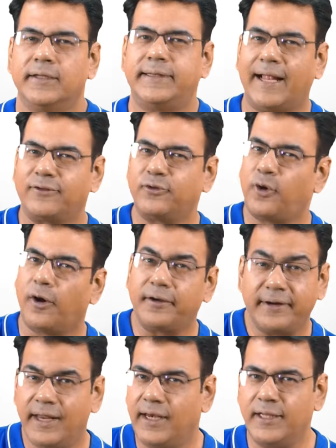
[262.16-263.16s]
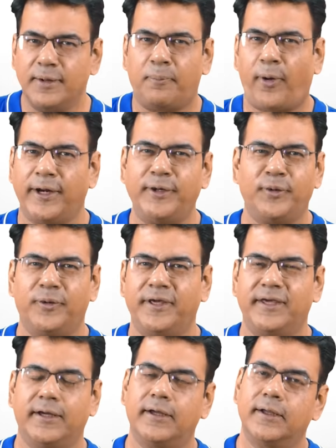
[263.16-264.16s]
That's not really the point over
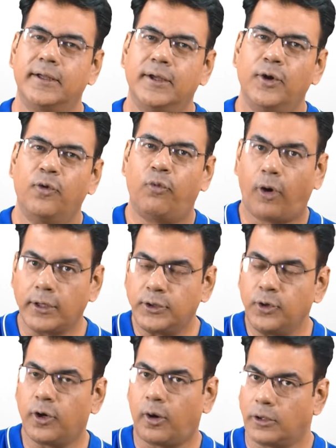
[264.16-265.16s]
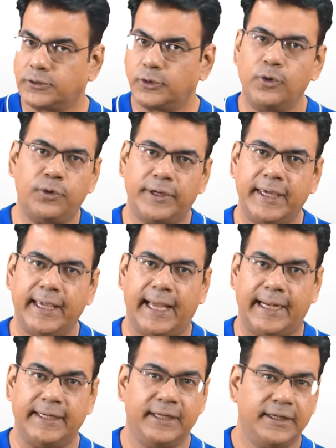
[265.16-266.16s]
here. What you are also looking
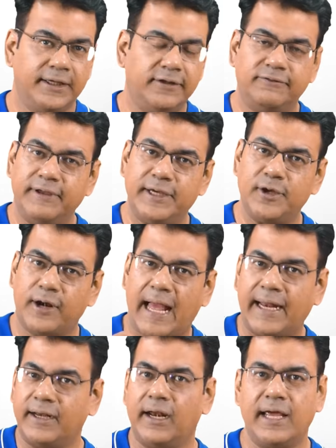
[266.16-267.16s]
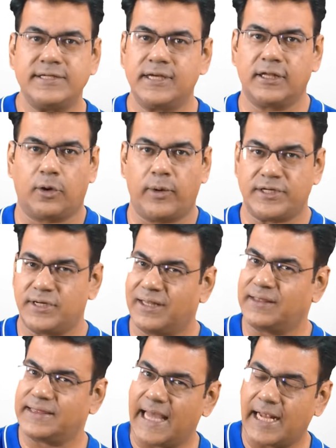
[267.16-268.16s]
at is when you're analyzing the question,
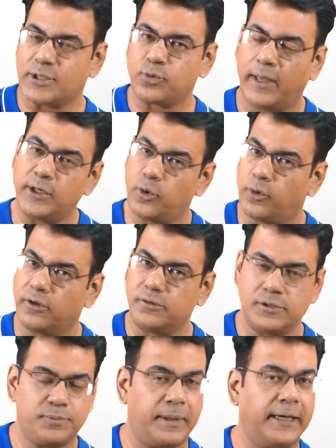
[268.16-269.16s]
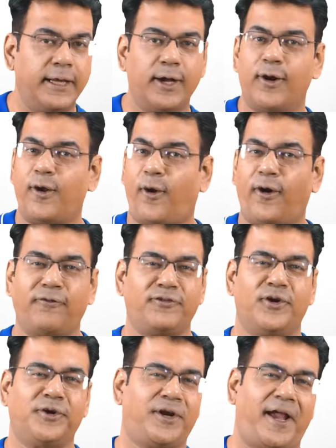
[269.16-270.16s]
and that's where you're going to be spending a lot of
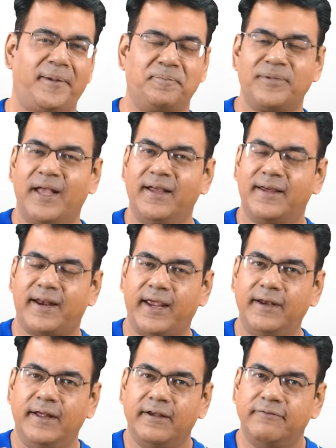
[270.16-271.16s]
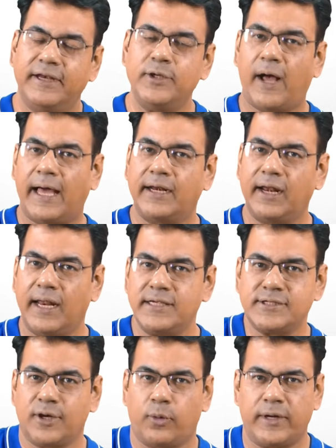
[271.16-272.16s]
your time, right? When you
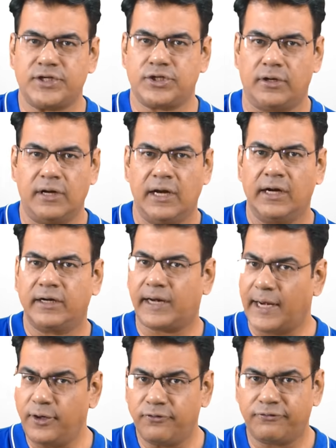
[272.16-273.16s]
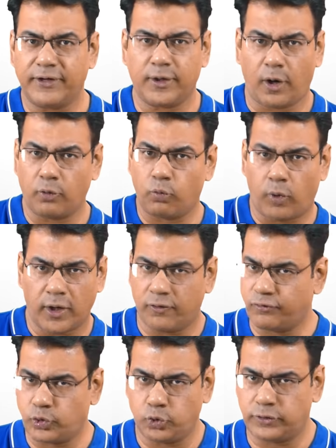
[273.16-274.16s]
analyze the question, try to figure out one
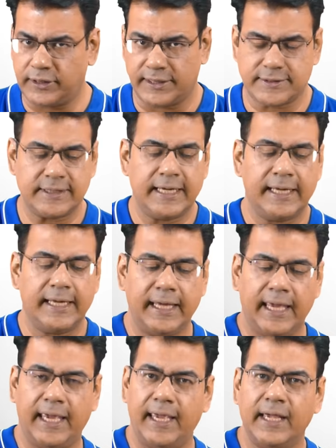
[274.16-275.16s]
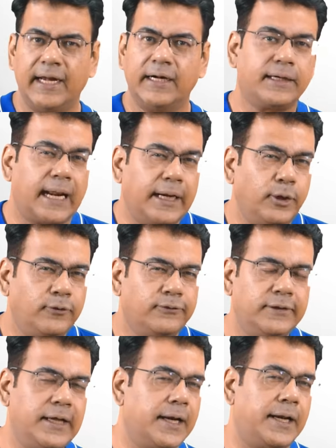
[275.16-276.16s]
of two things. A, try to
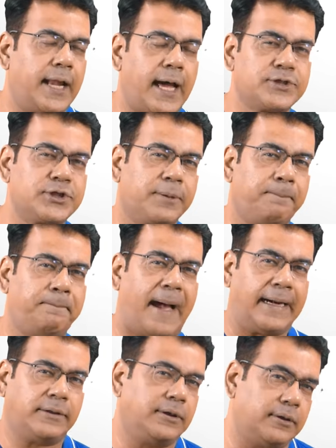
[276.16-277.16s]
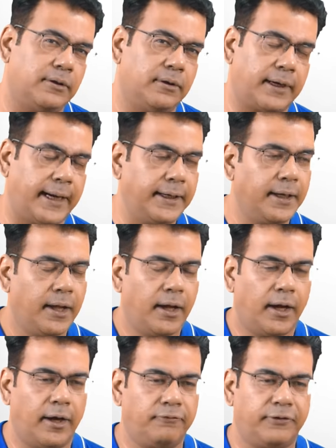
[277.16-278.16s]
see a larger pattern, right?
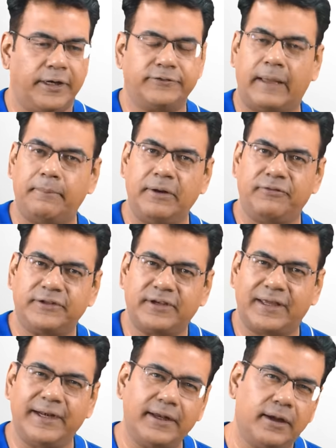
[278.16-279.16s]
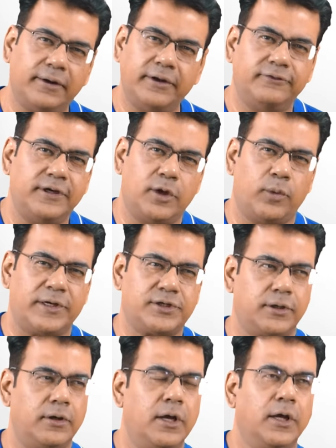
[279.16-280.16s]
For example, if it's a critical reasoning
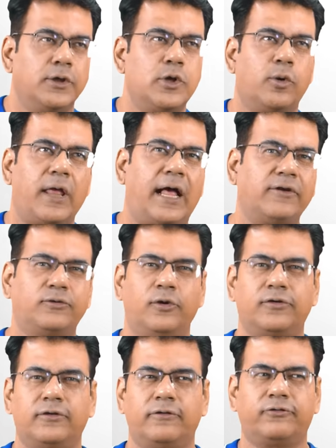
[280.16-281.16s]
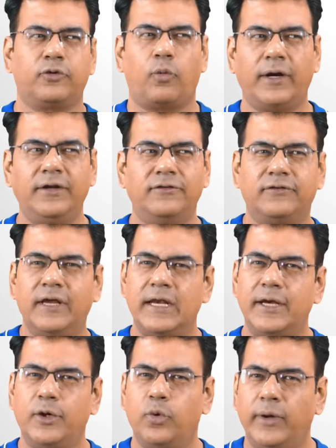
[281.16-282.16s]
question, you're going to ask yourself, so what he's
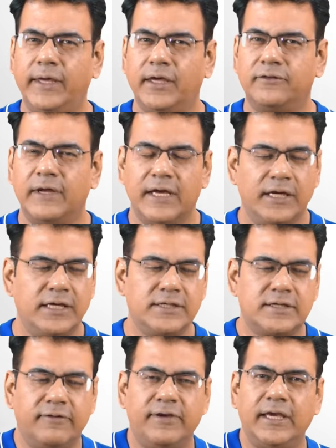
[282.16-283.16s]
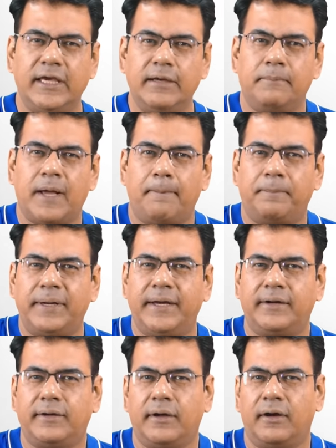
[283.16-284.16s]
really doing is he's giving
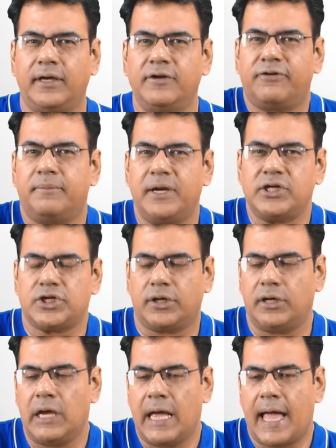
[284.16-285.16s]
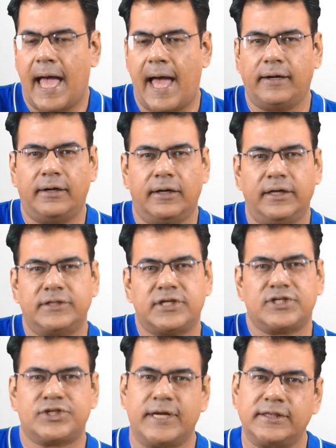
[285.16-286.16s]
incomplete information and it's a
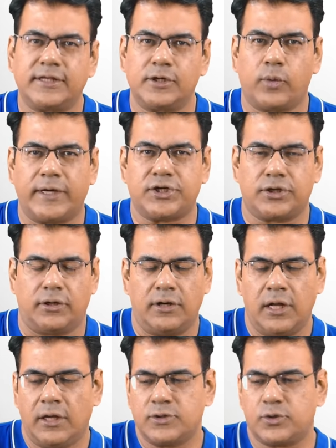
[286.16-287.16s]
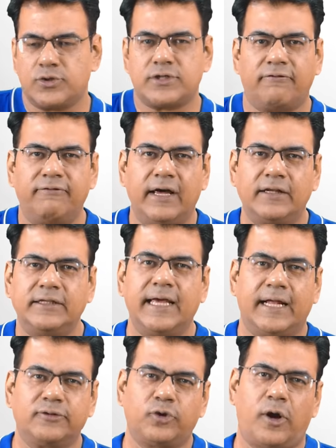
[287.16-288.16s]
strengthened question. So somewhere in the
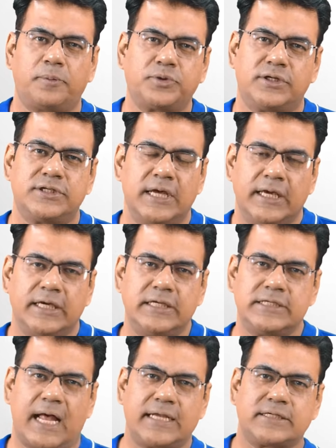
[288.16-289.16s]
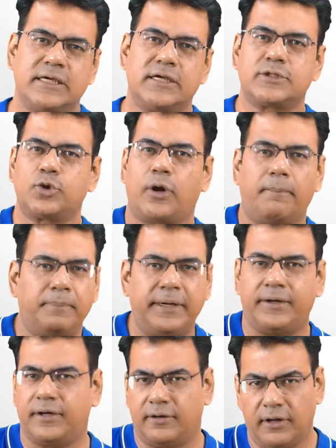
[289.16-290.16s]
answer options, he's asking us to
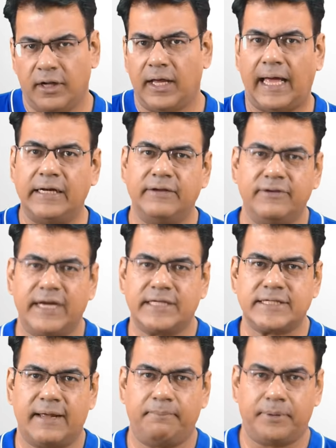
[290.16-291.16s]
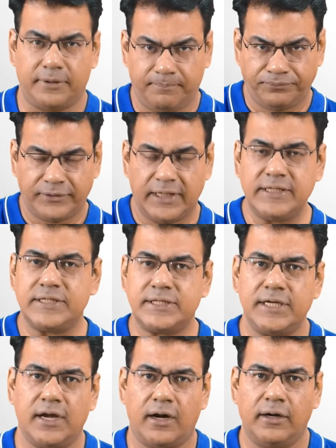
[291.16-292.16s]
complete it. I'll give an example. In
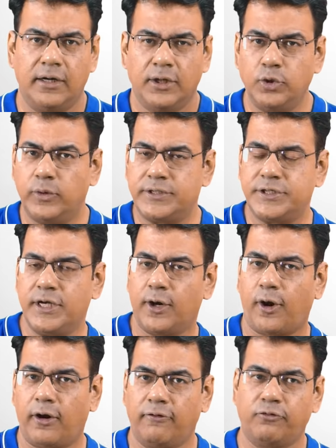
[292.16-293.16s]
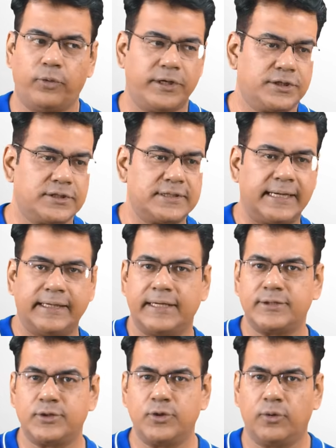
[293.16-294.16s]
CR, you will see a lot of questions that
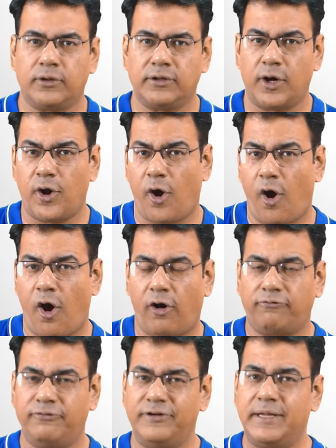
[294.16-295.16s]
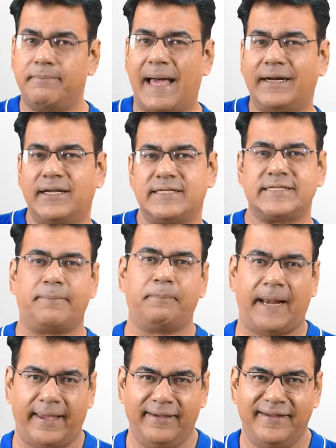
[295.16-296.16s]
test you on the law of demand and
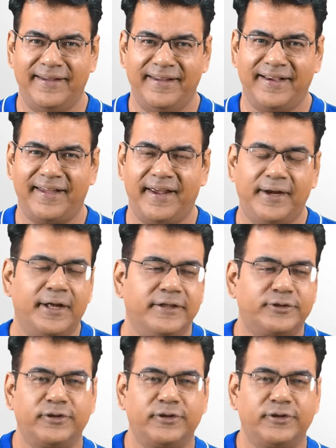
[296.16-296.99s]
supply. correct?